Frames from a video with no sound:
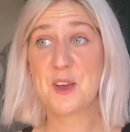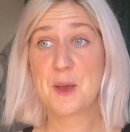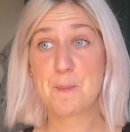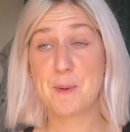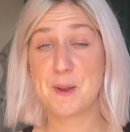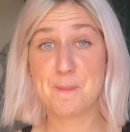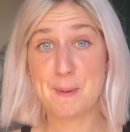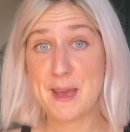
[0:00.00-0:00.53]

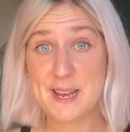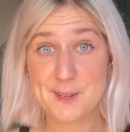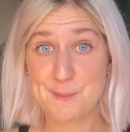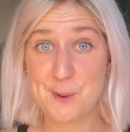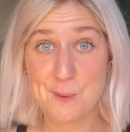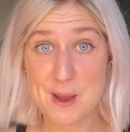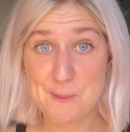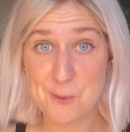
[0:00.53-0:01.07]
but it pays me
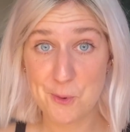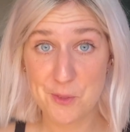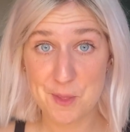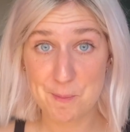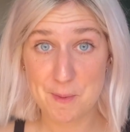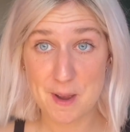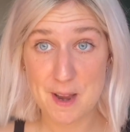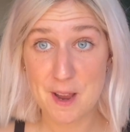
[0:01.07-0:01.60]
way more
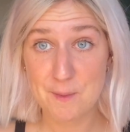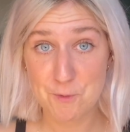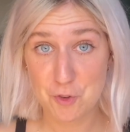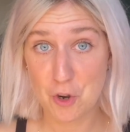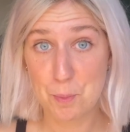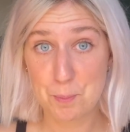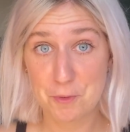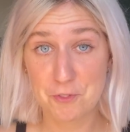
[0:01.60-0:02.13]
than my
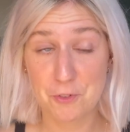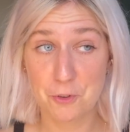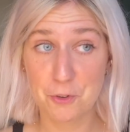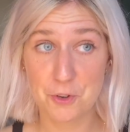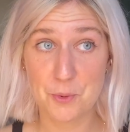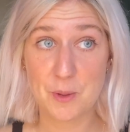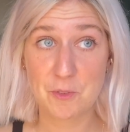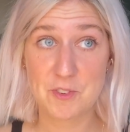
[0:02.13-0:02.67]
job before
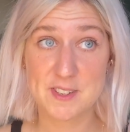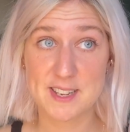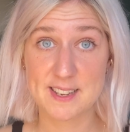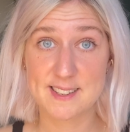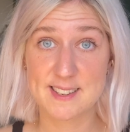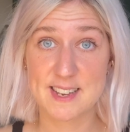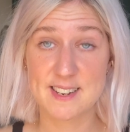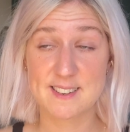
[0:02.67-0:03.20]
doing
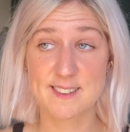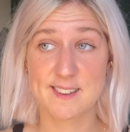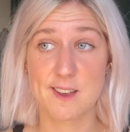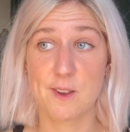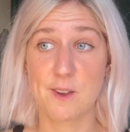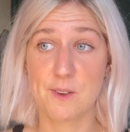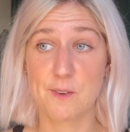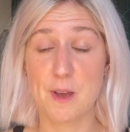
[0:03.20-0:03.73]
physics did,
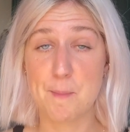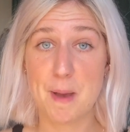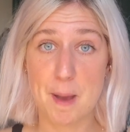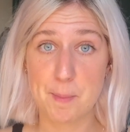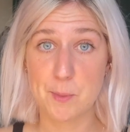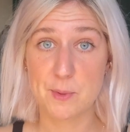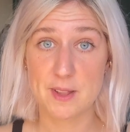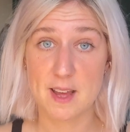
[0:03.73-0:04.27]
so I'm
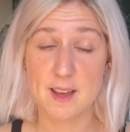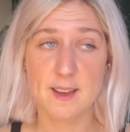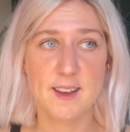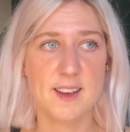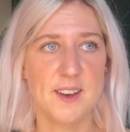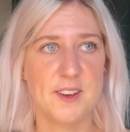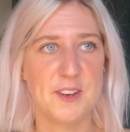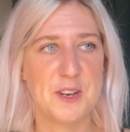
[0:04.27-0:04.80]
happy with that.
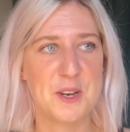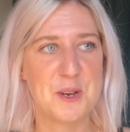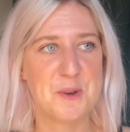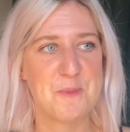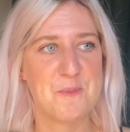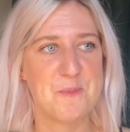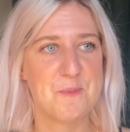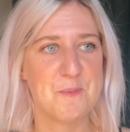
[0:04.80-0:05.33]

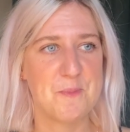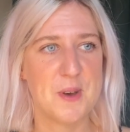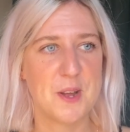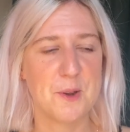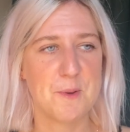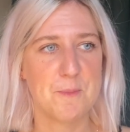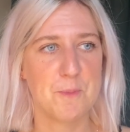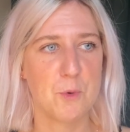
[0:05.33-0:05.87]
And
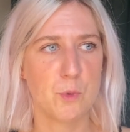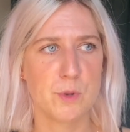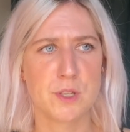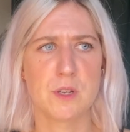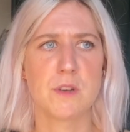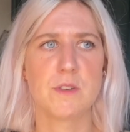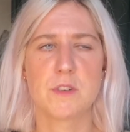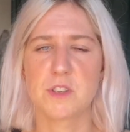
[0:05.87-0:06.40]
I'm
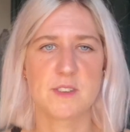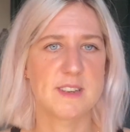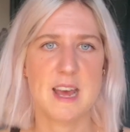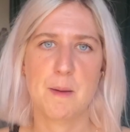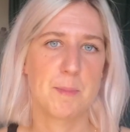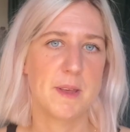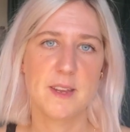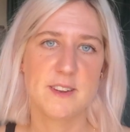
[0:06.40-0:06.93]
also just
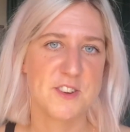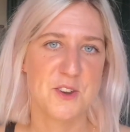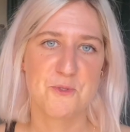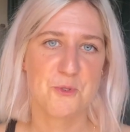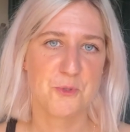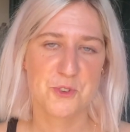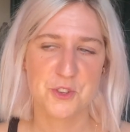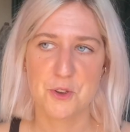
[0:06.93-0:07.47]
happy in
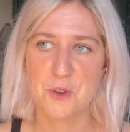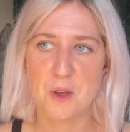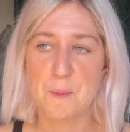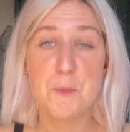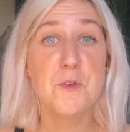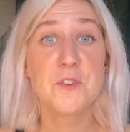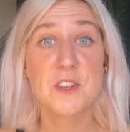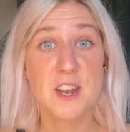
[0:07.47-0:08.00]
general. So I
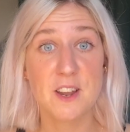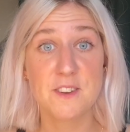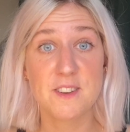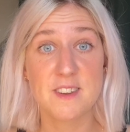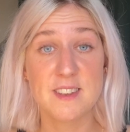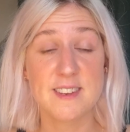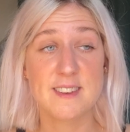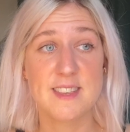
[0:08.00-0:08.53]
moved to
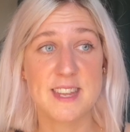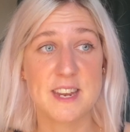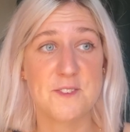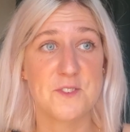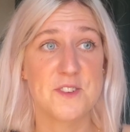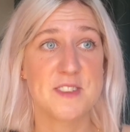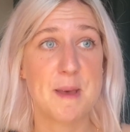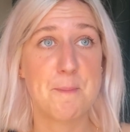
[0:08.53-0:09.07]
London at the end of
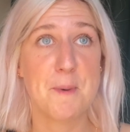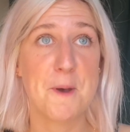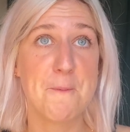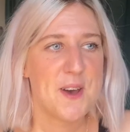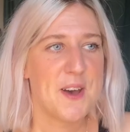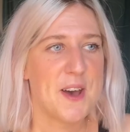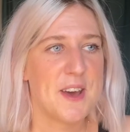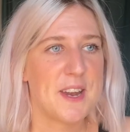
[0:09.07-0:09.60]
December,
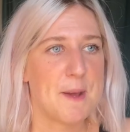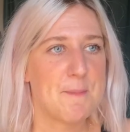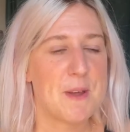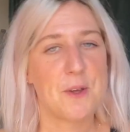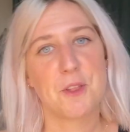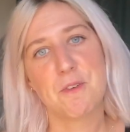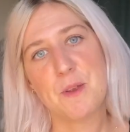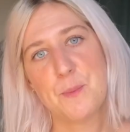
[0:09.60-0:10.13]
and I'm
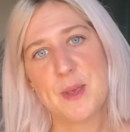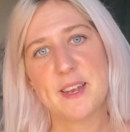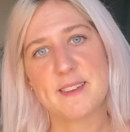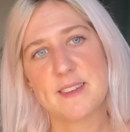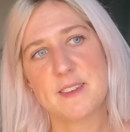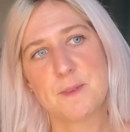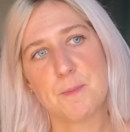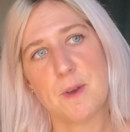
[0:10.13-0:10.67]
now 3 weeks
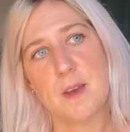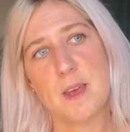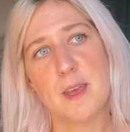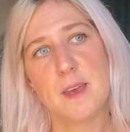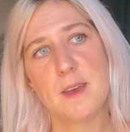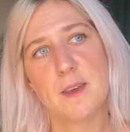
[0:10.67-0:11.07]
into my